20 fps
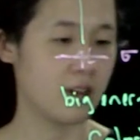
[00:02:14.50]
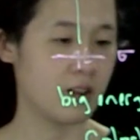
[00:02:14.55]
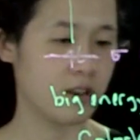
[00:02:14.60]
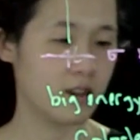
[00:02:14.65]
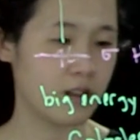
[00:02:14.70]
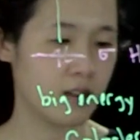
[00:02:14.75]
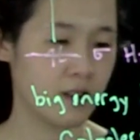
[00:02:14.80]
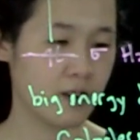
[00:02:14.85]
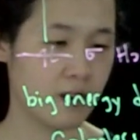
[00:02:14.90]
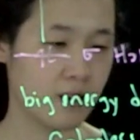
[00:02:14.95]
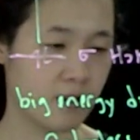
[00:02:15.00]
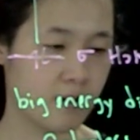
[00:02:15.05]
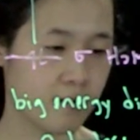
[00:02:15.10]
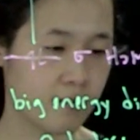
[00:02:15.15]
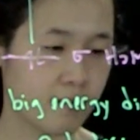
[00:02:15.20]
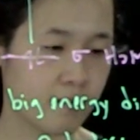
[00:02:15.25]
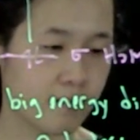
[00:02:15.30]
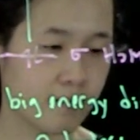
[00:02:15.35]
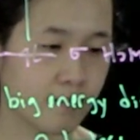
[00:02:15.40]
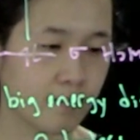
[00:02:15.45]

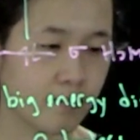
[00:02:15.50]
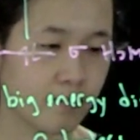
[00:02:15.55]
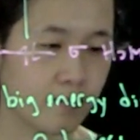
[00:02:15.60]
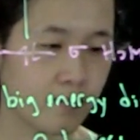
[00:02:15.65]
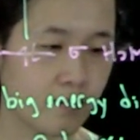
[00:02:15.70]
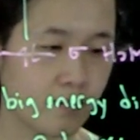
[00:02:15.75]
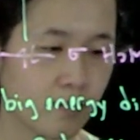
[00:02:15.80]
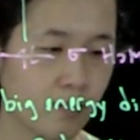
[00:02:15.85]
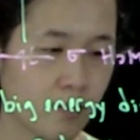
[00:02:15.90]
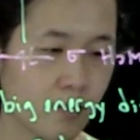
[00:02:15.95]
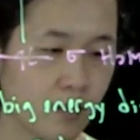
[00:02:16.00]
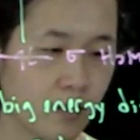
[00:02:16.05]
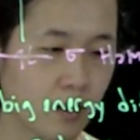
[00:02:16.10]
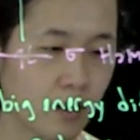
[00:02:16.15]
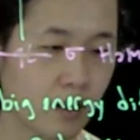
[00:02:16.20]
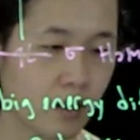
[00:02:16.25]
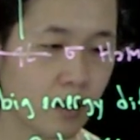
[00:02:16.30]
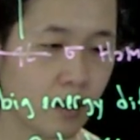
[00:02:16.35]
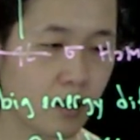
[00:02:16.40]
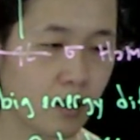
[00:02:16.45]

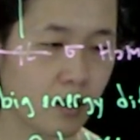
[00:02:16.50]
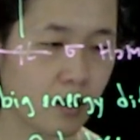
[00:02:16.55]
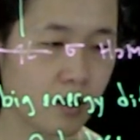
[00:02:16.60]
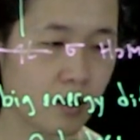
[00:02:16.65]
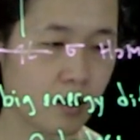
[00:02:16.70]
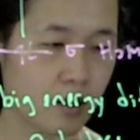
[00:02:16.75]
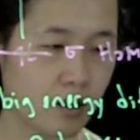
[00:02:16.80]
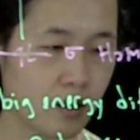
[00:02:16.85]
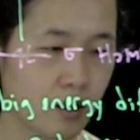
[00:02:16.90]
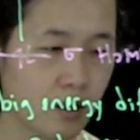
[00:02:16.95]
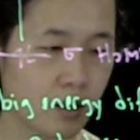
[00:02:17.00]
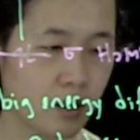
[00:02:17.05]
Nothing is said.